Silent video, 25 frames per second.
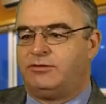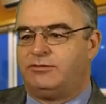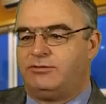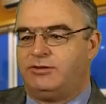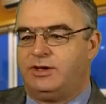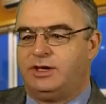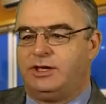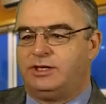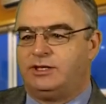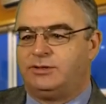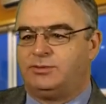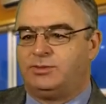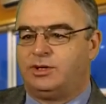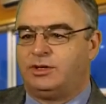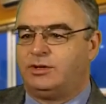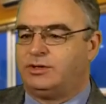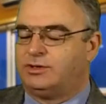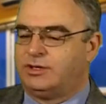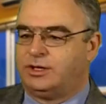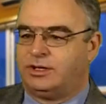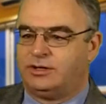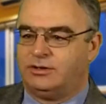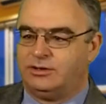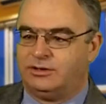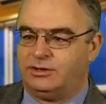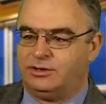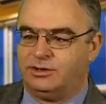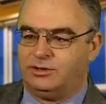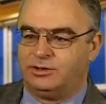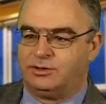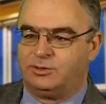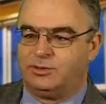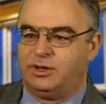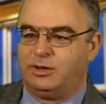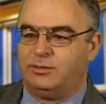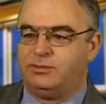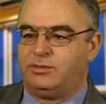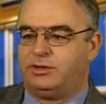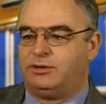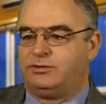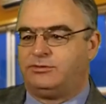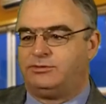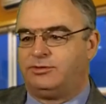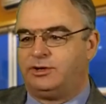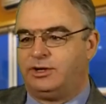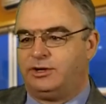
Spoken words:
to face because they could lose people and